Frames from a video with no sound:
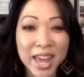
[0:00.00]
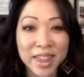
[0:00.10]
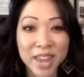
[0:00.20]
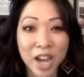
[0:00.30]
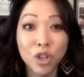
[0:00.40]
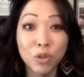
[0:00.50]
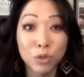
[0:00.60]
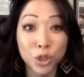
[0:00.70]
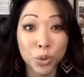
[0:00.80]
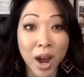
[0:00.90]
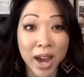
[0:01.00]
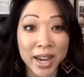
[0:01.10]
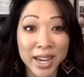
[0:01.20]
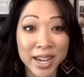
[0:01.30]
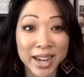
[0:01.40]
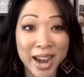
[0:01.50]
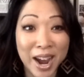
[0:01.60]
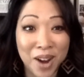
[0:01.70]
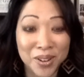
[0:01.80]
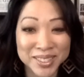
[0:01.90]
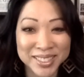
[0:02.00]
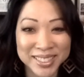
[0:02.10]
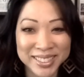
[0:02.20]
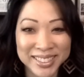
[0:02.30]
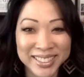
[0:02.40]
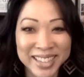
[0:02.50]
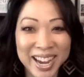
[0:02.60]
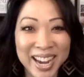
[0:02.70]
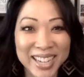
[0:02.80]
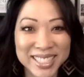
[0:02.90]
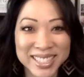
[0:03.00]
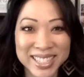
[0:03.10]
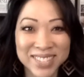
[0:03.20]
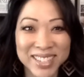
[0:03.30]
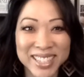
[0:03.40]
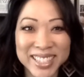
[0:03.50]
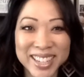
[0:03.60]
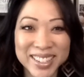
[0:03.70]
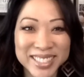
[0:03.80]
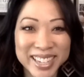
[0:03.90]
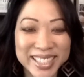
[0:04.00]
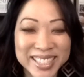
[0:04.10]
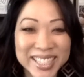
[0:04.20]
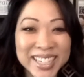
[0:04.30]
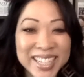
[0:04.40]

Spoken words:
that you try it out. Yay, she's giving it another chance.